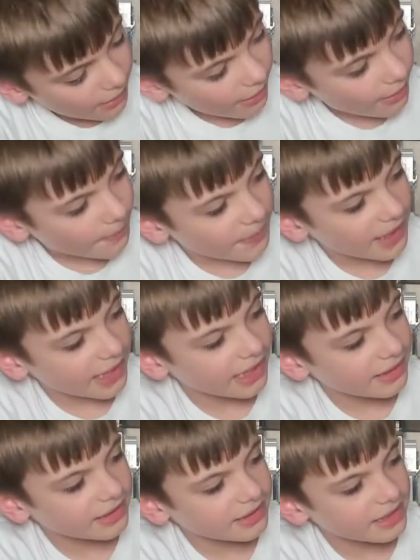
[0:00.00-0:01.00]
bit
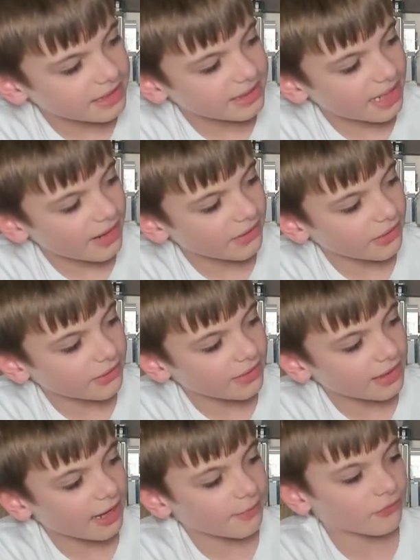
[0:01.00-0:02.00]
here that says download
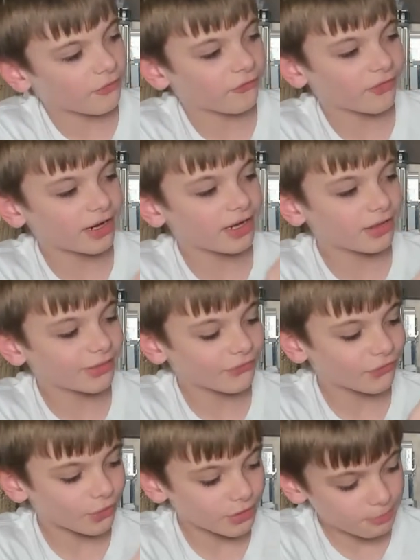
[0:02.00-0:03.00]
the app for free, the
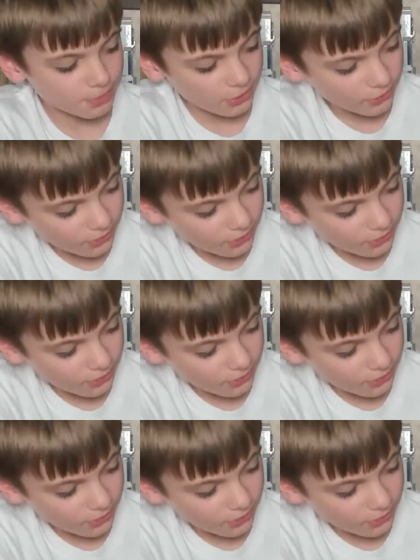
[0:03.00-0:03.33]
Force Builder